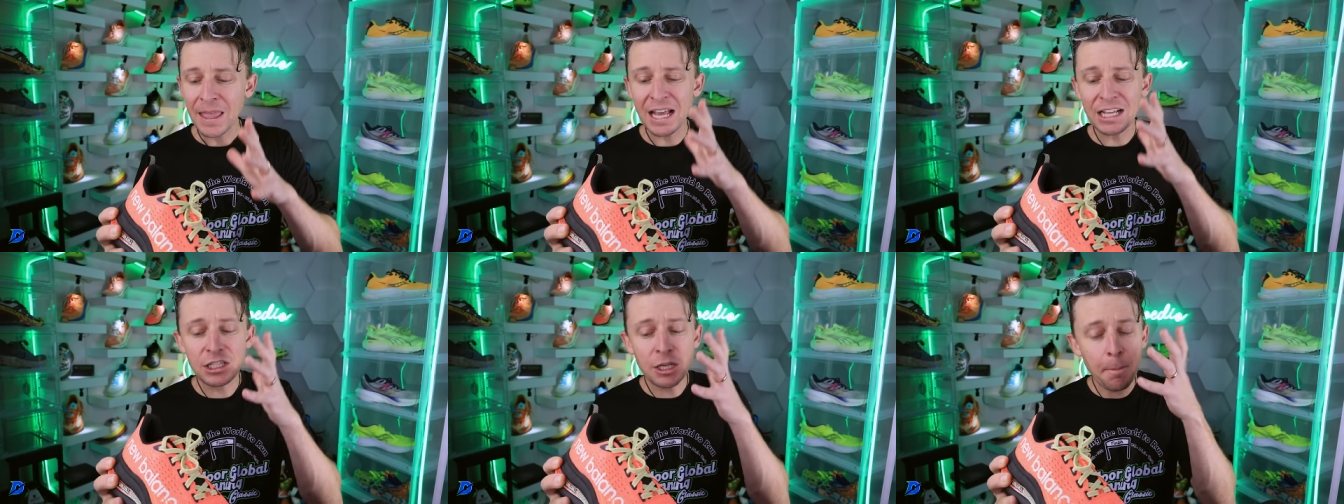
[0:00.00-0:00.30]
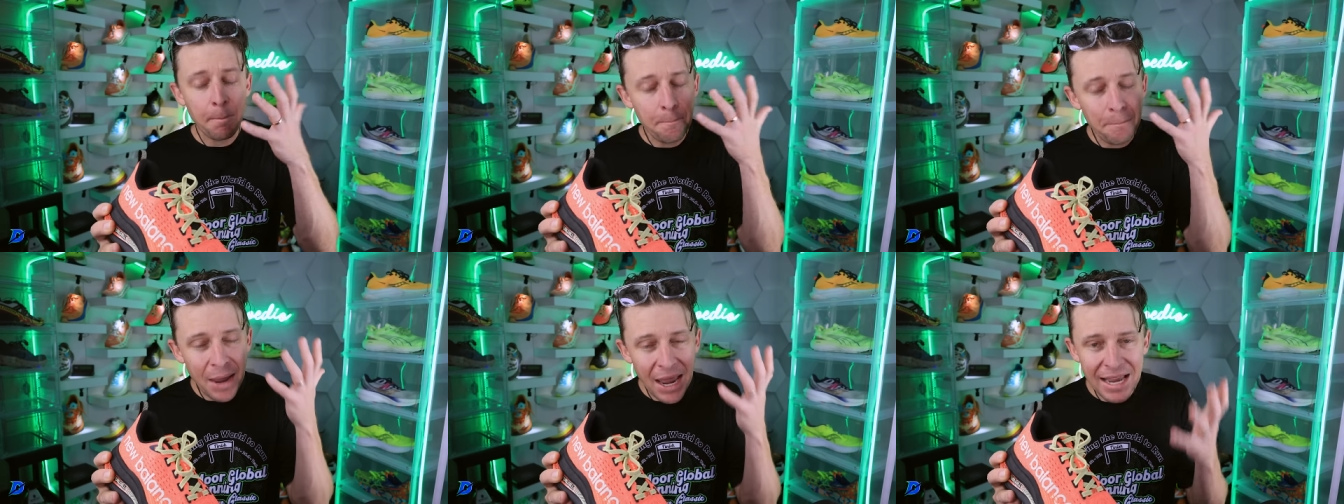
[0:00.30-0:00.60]
it's a
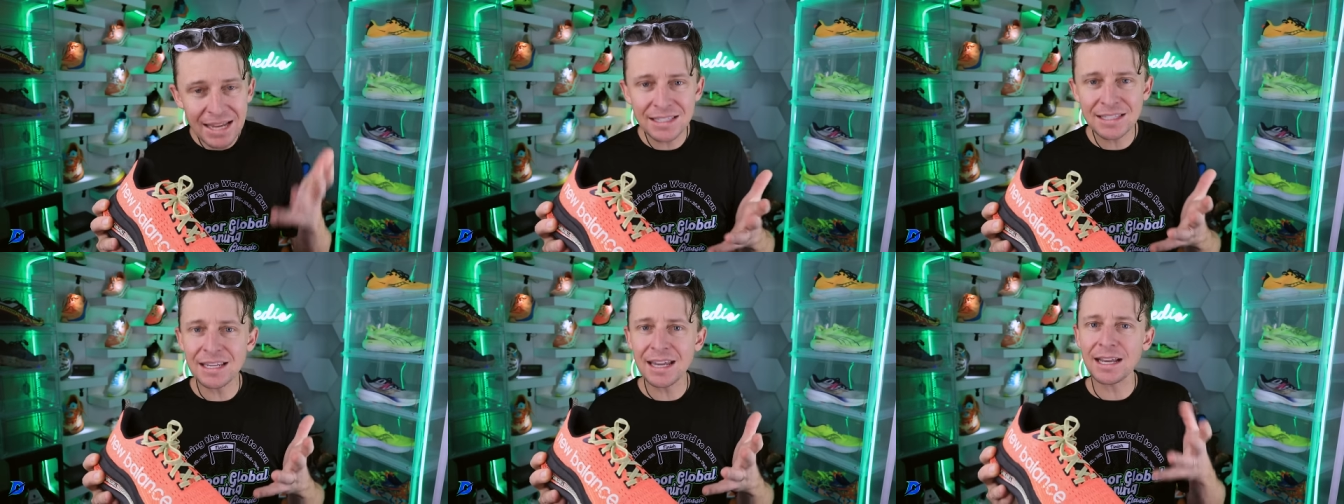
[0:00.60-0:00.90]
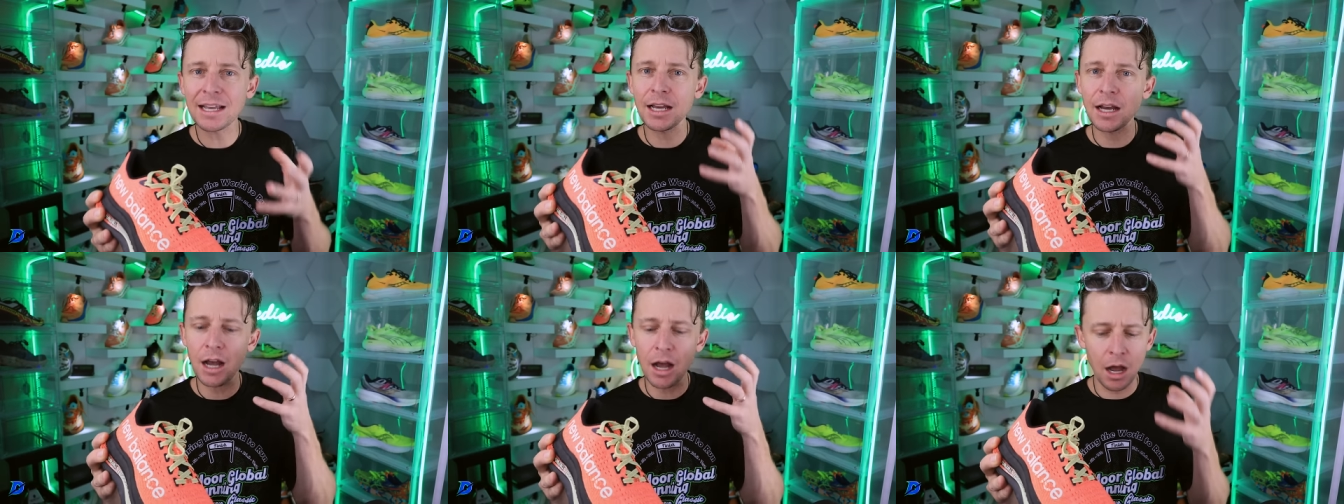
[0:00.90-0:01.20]

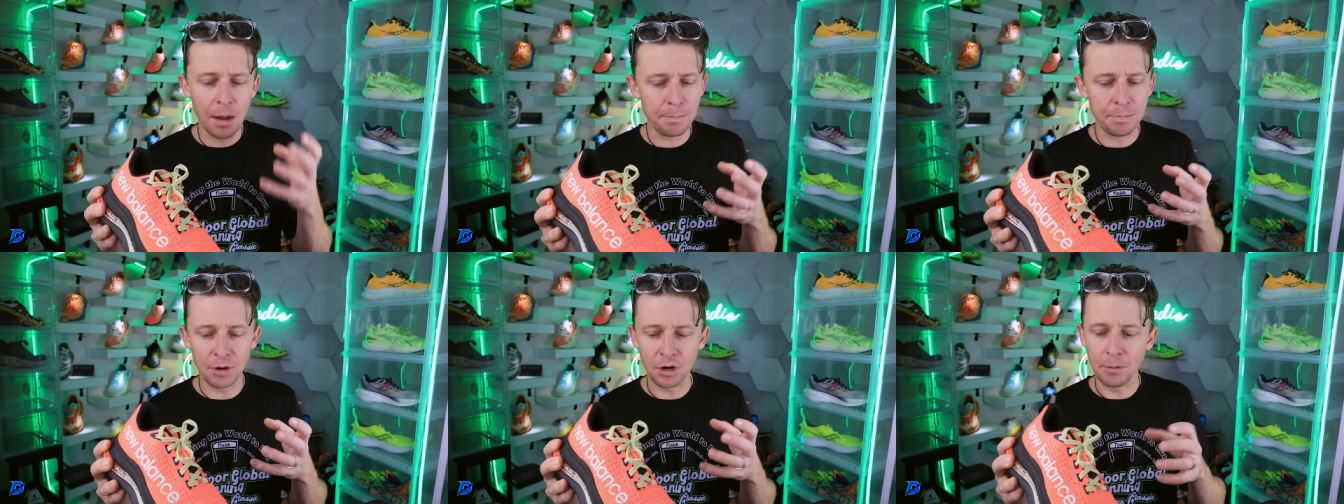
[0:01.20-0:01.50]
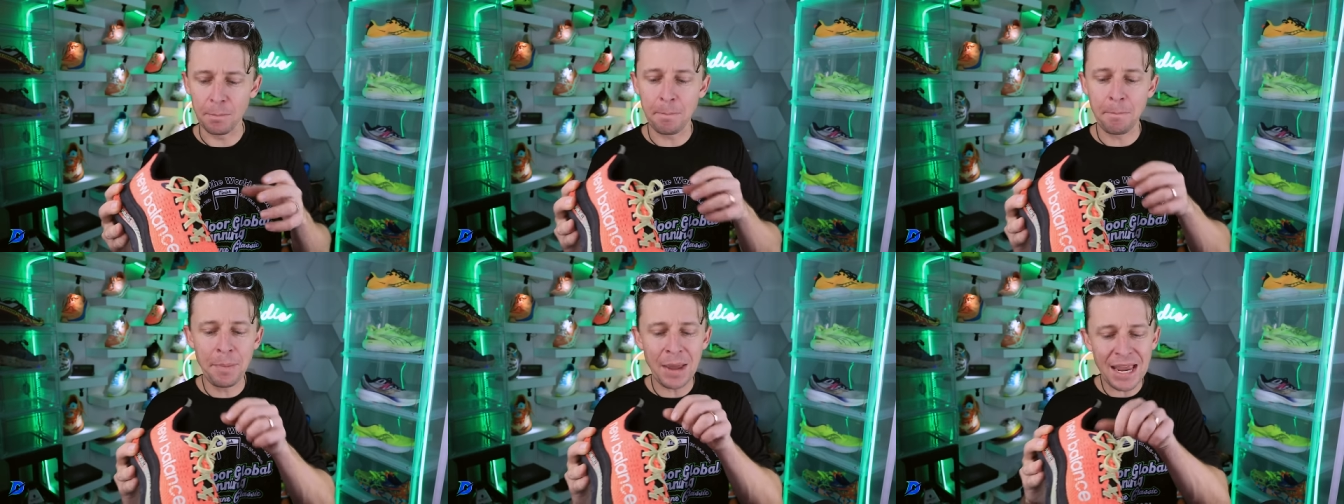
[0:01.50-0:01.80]
basic upper,
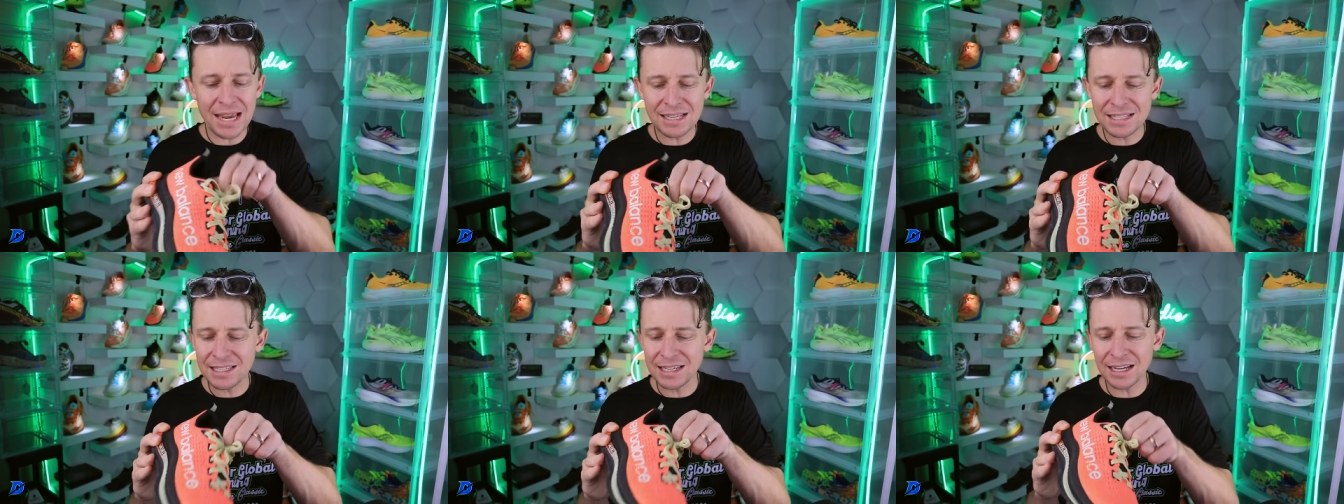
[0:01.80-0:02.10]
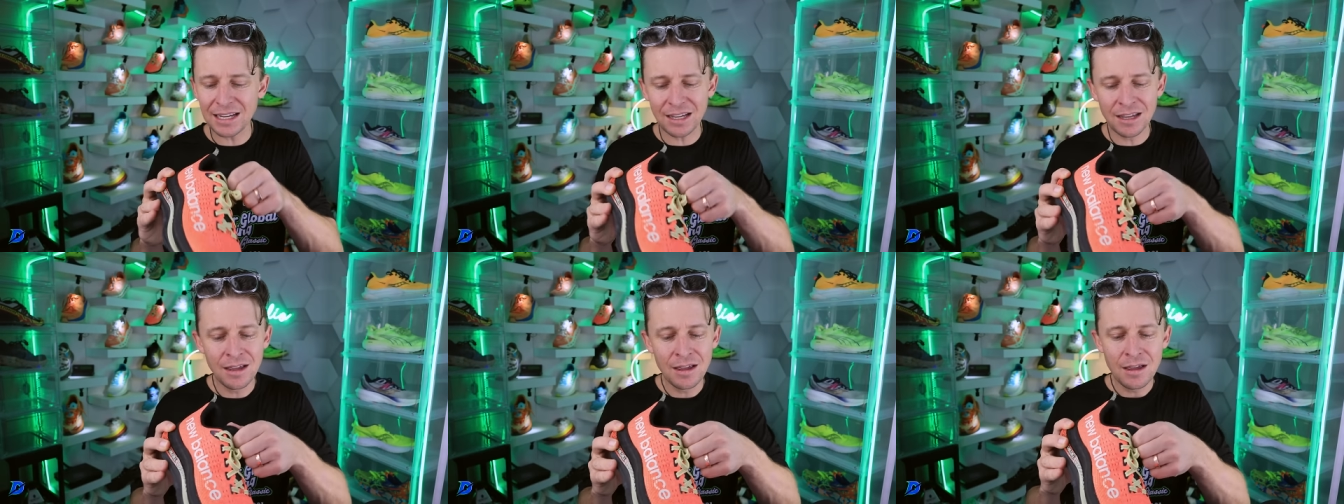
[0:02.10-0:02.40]

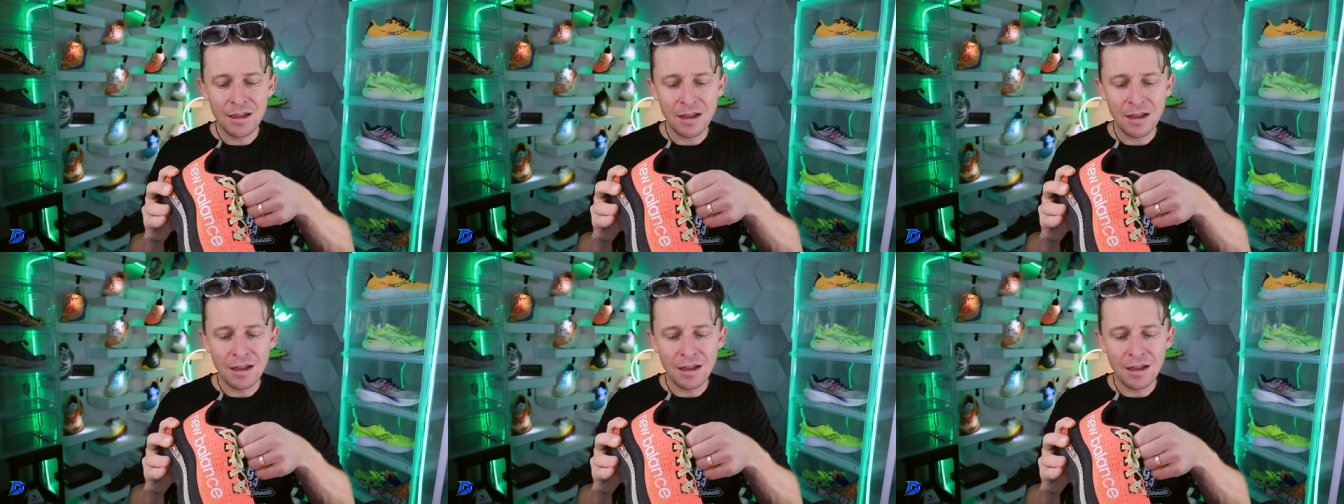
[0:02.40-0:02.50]
basic